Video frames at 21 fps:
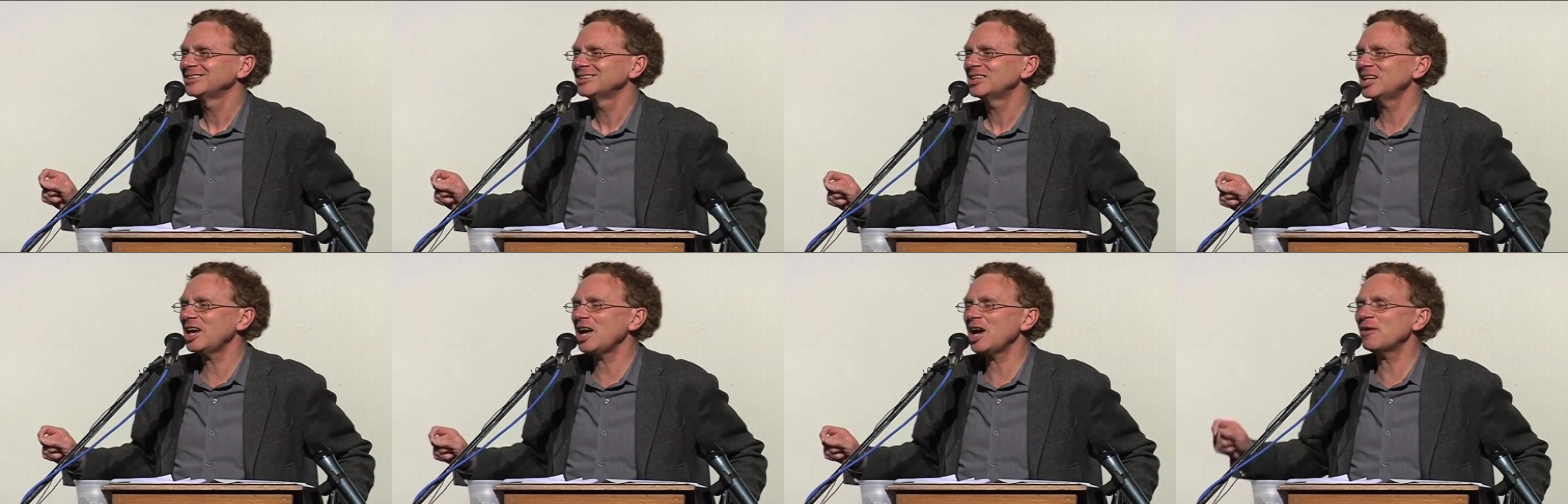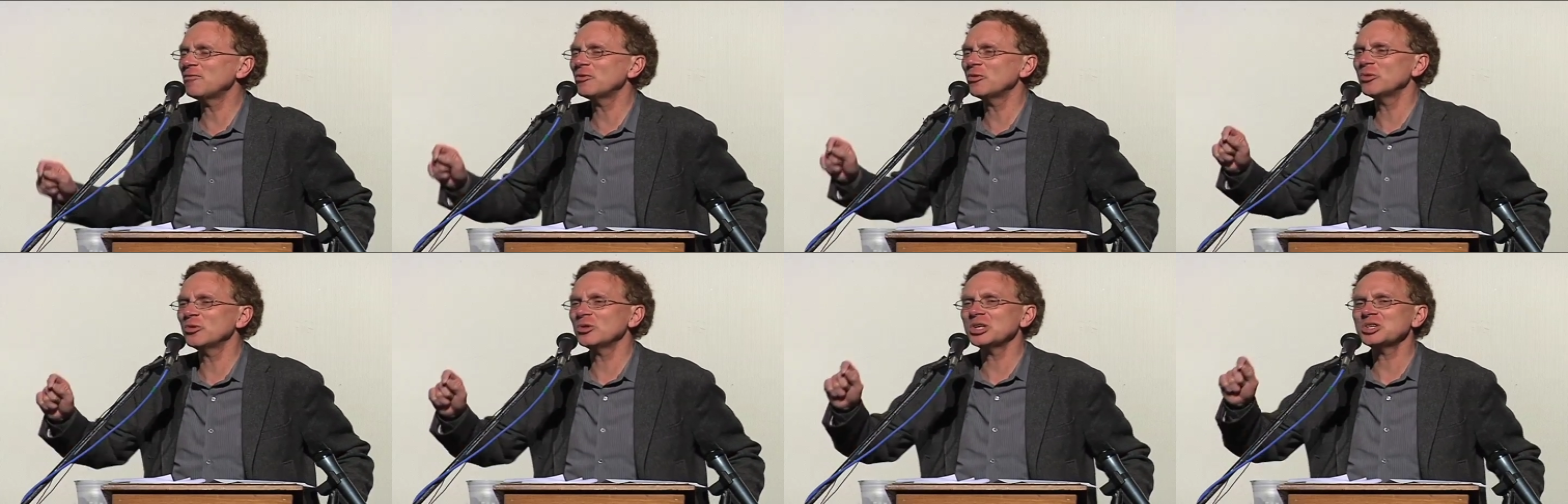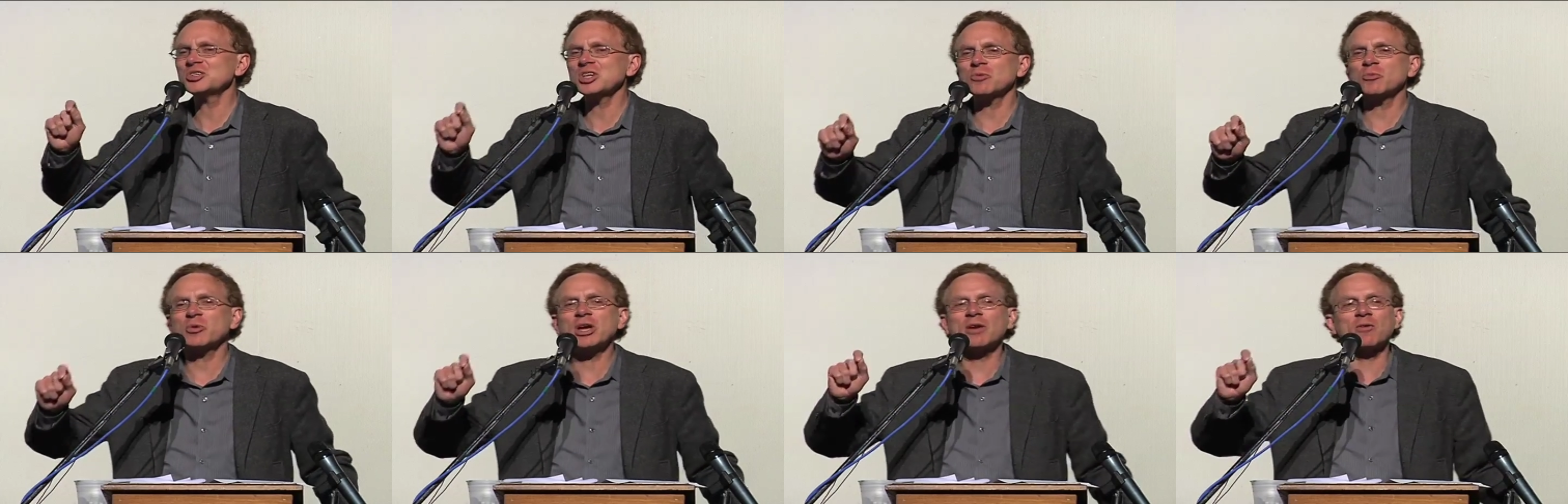They
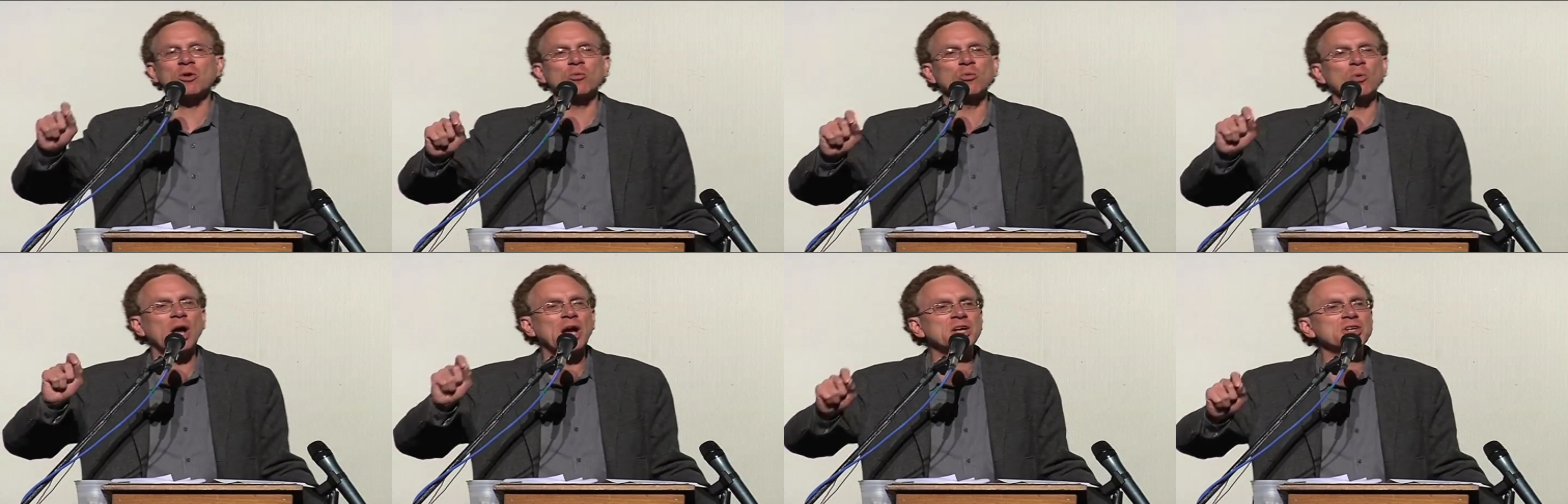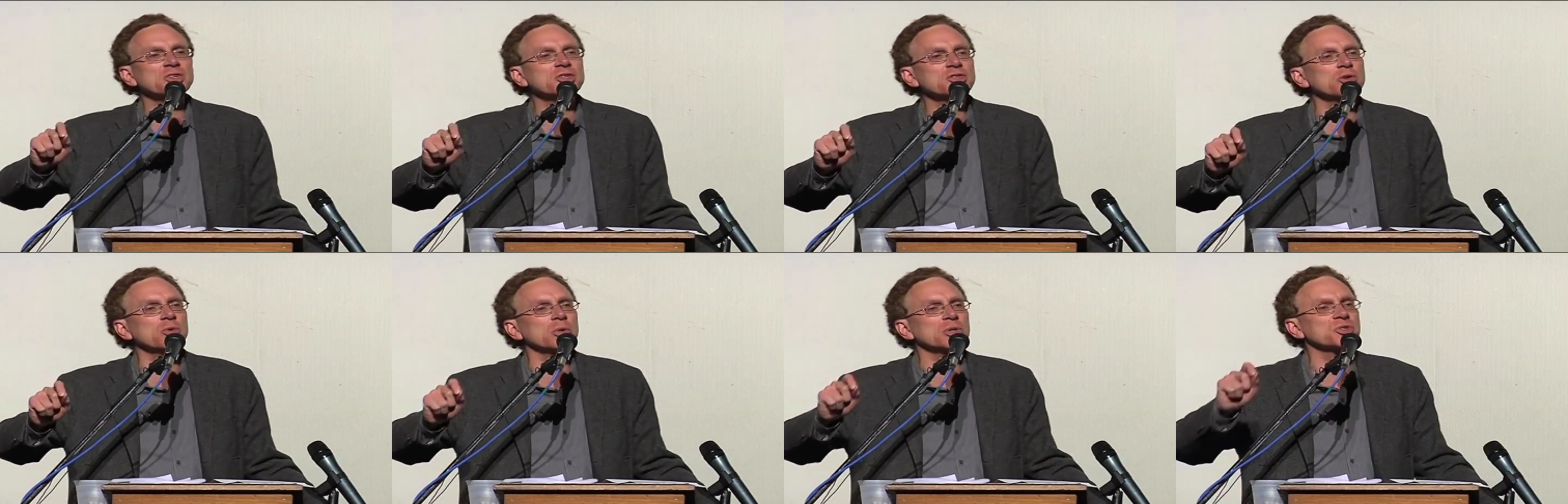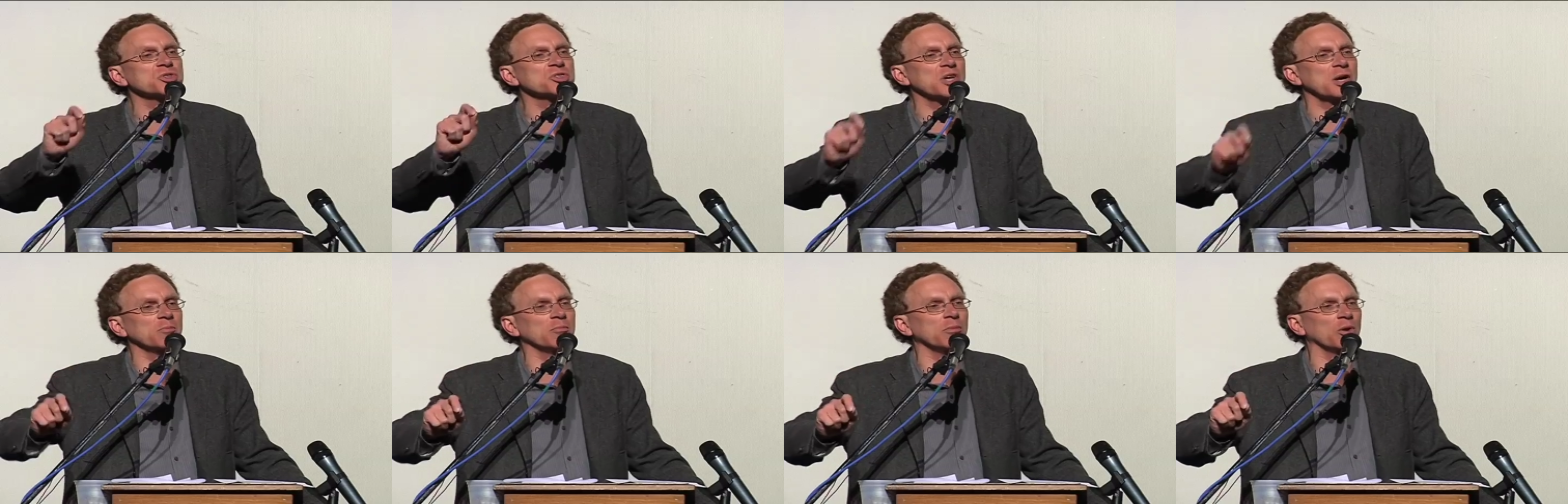said we have a right to
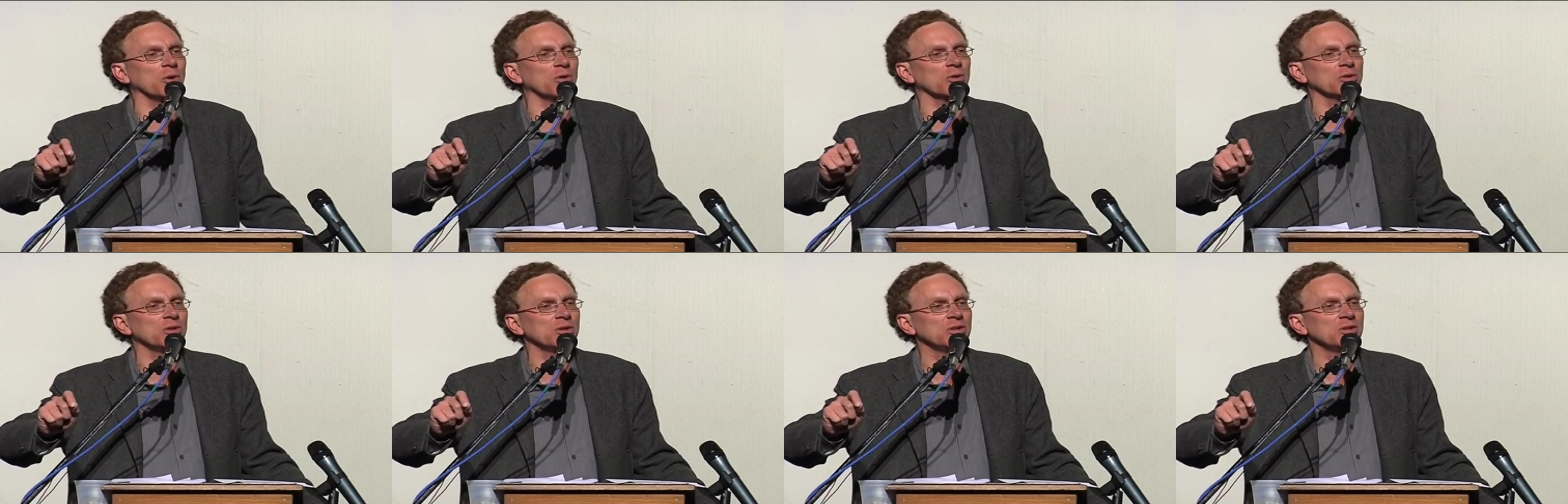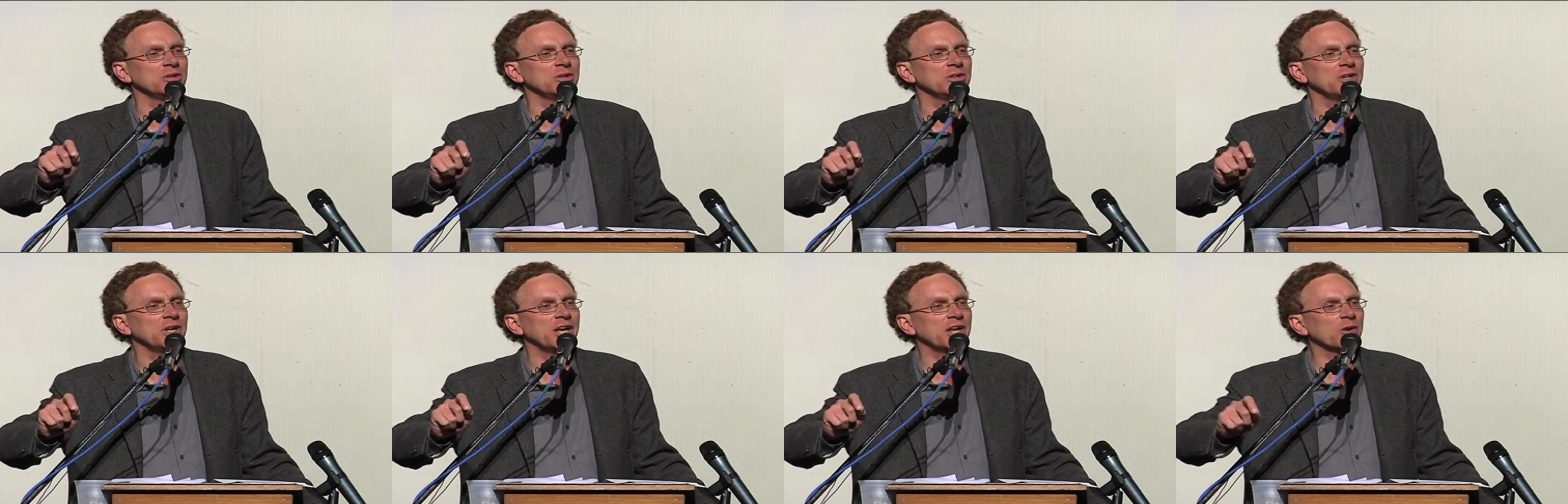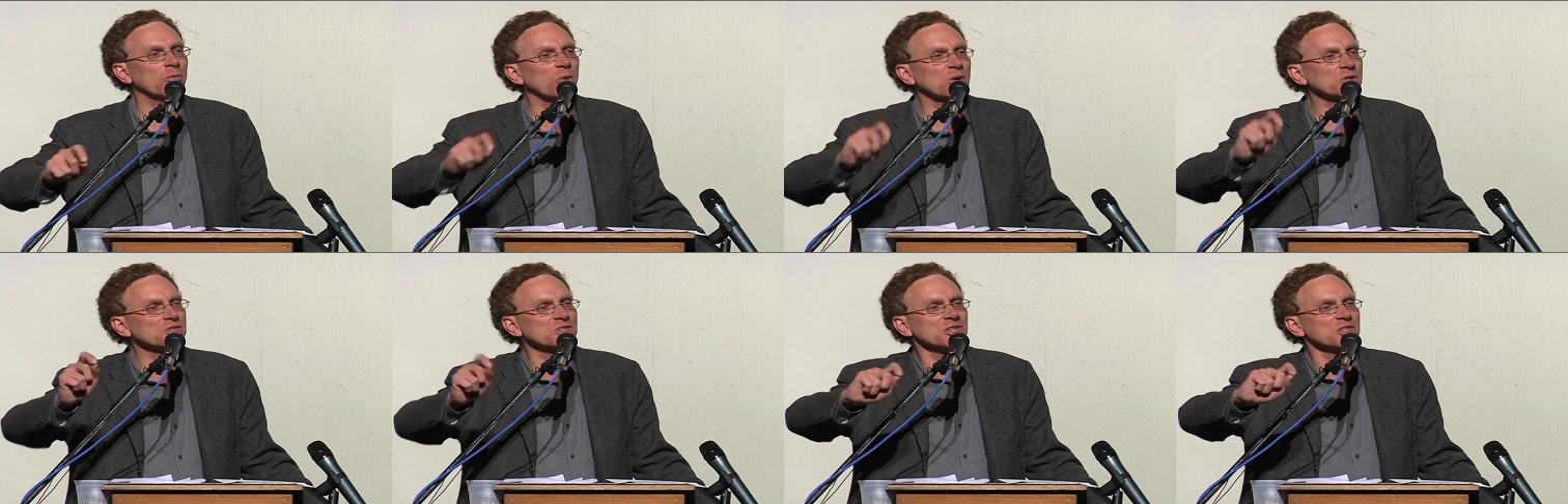assemble, and
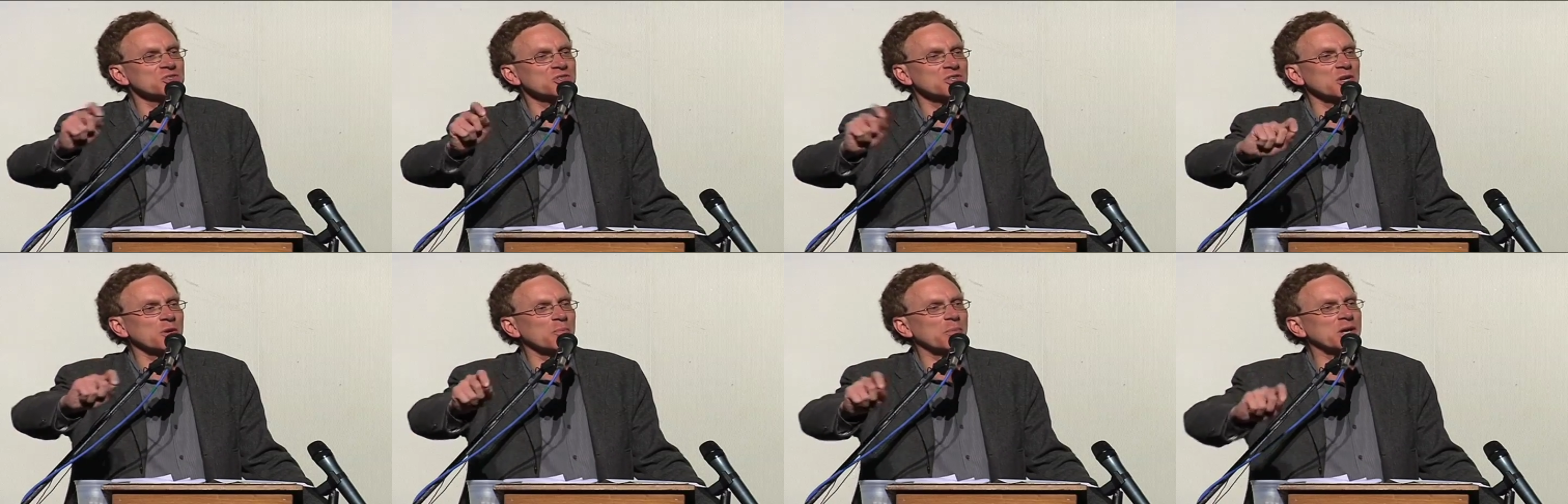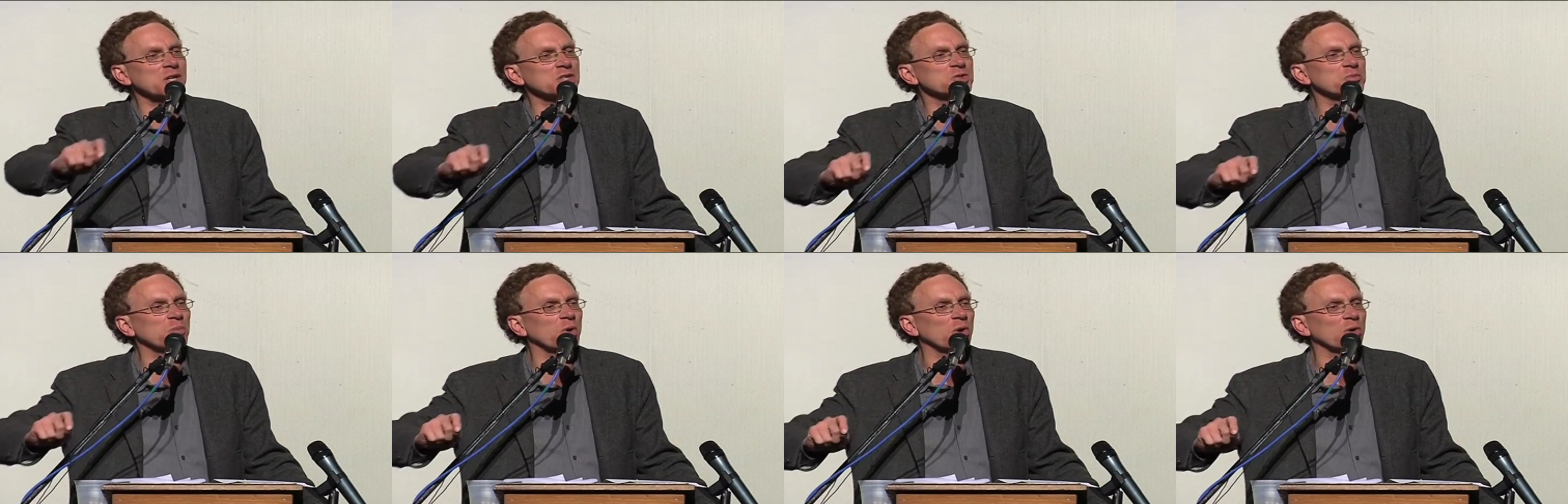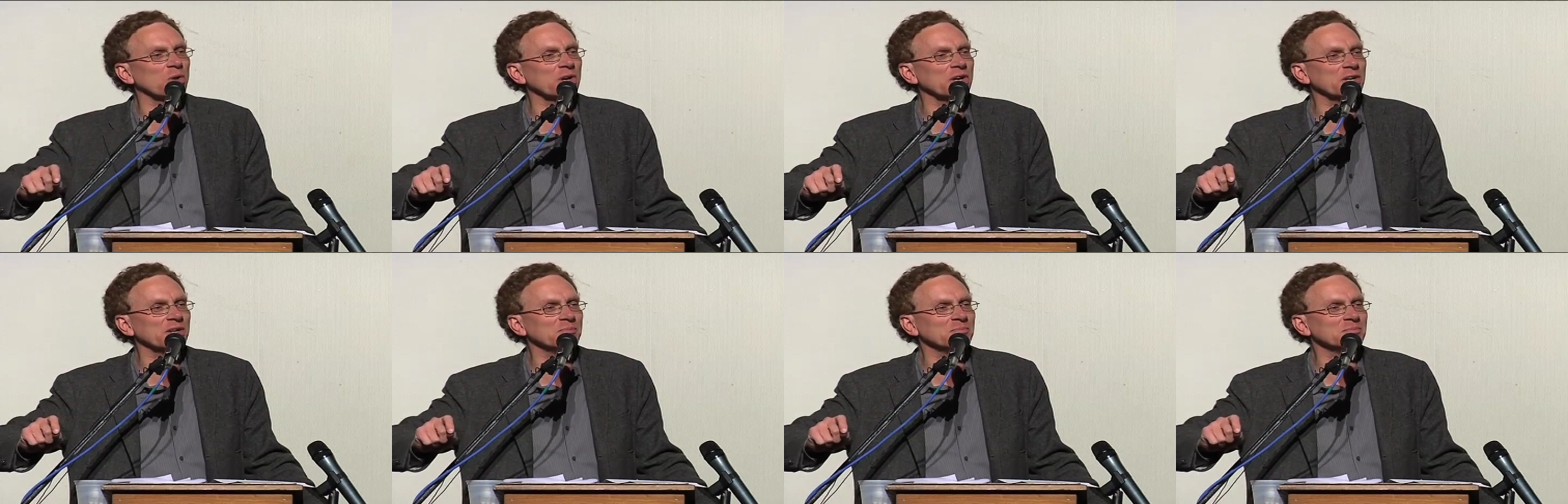it wasn't to see a baseball
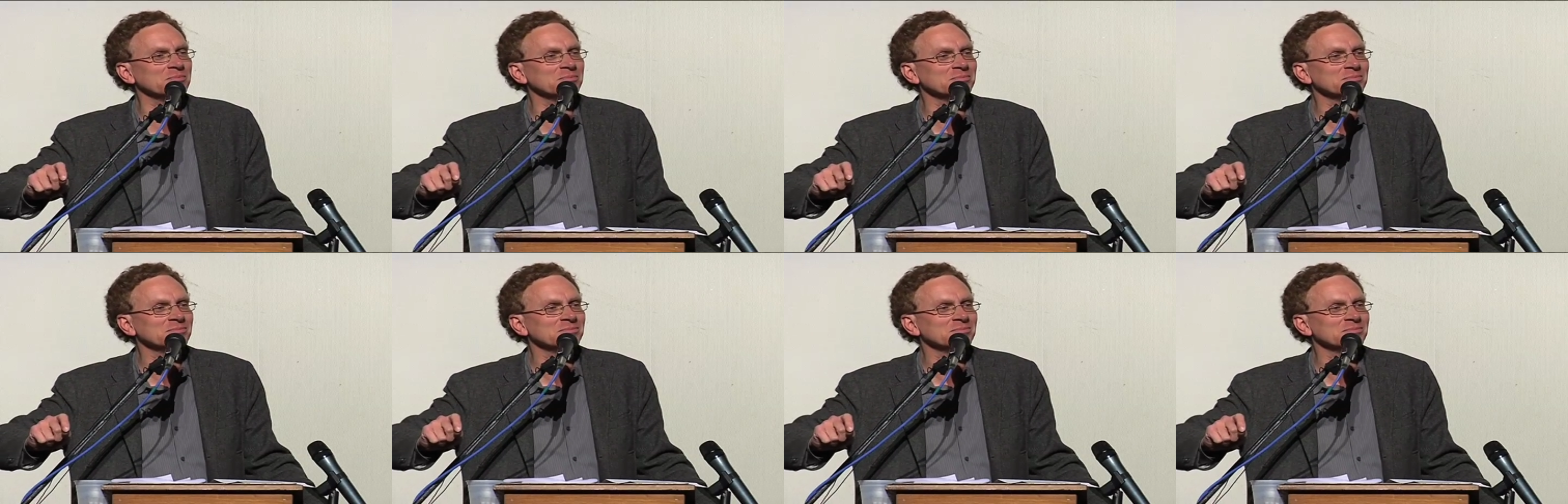game.